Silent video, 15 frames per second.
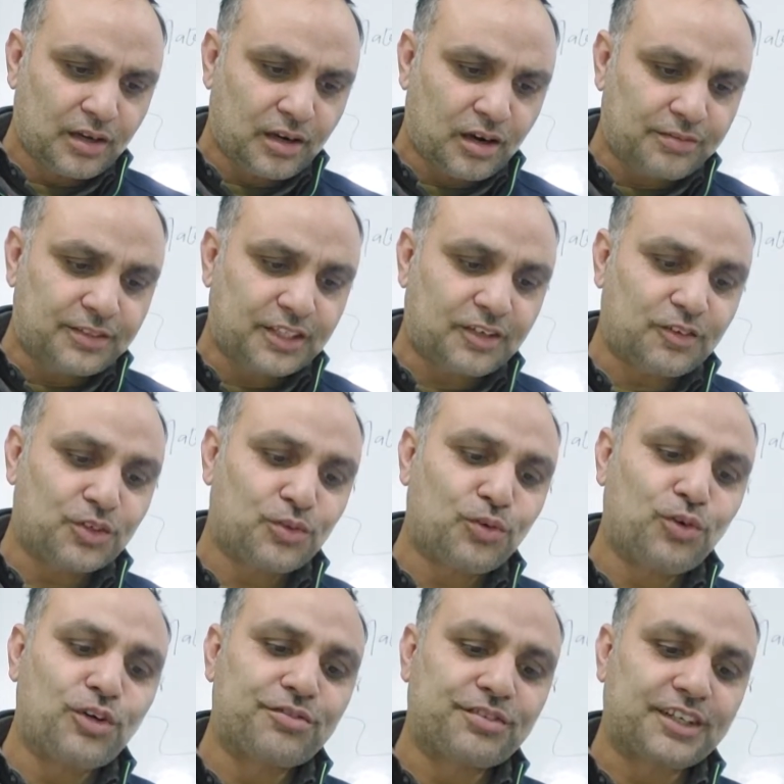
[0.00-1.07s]
after our
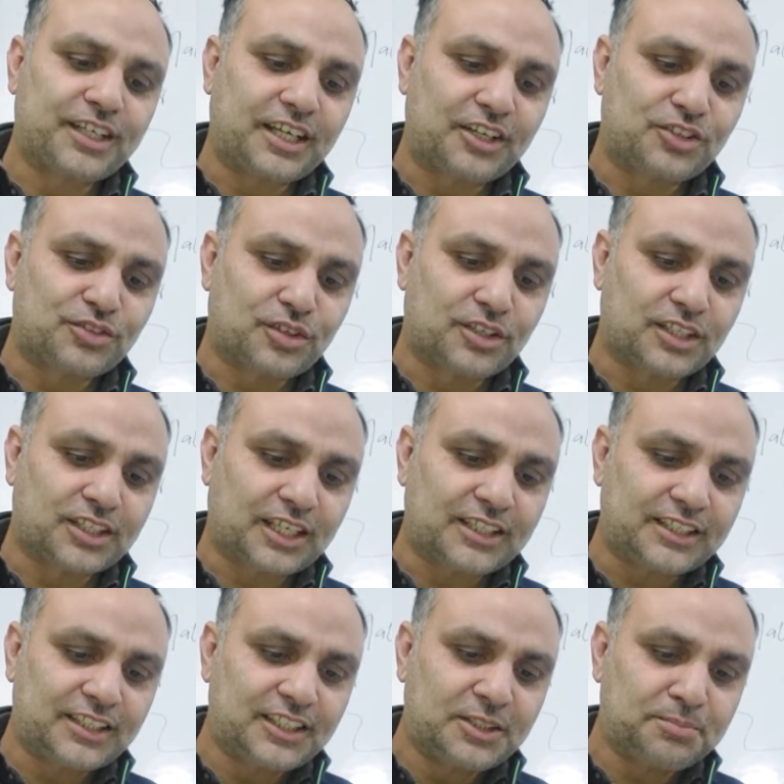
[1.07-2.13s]
old friend Aristotle,
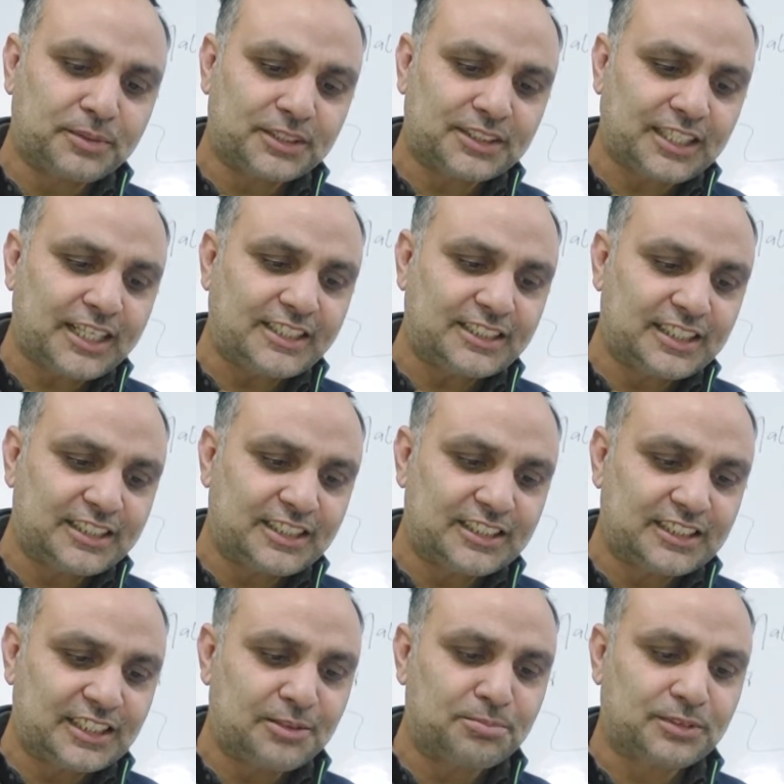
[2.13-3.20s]
contain precisely the
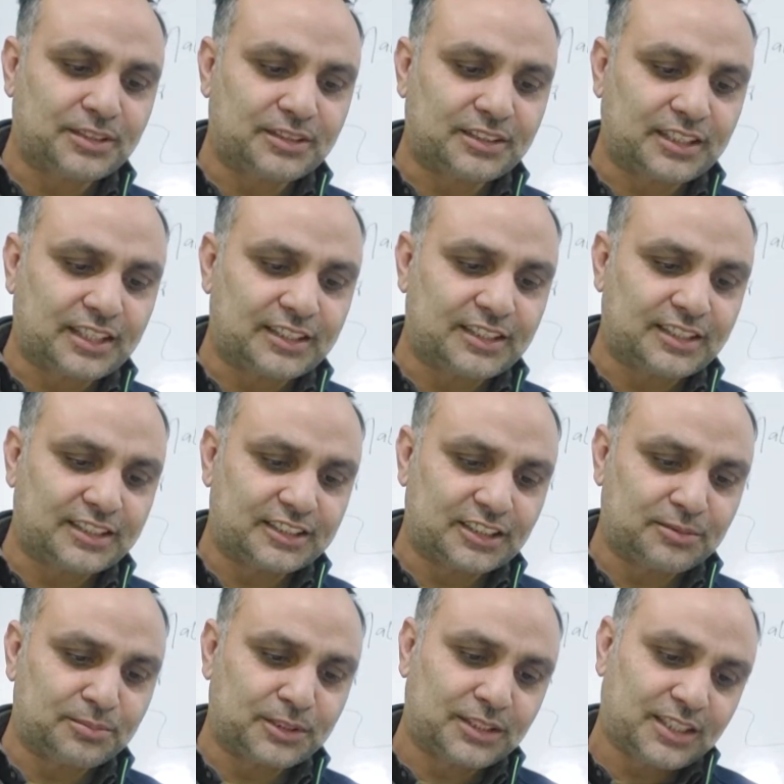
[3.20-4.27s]
same
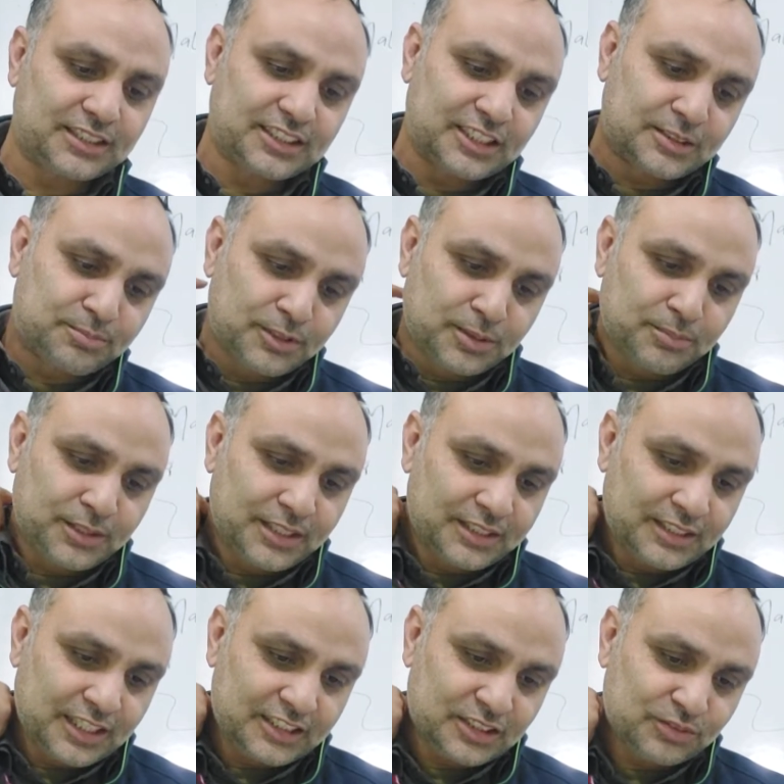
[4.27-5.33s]
contradiction, because it may be a
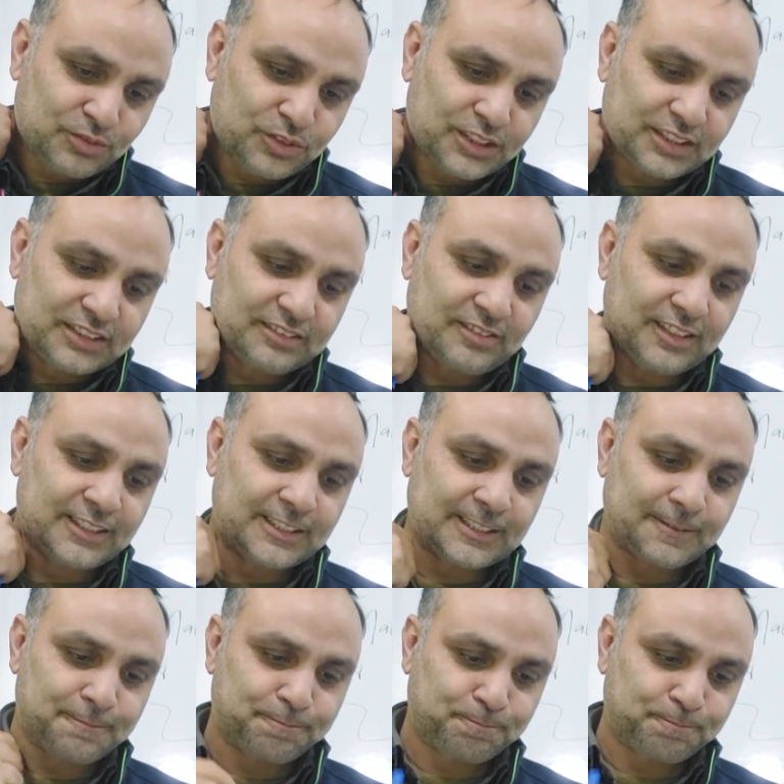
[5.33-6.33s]
dozen more at once.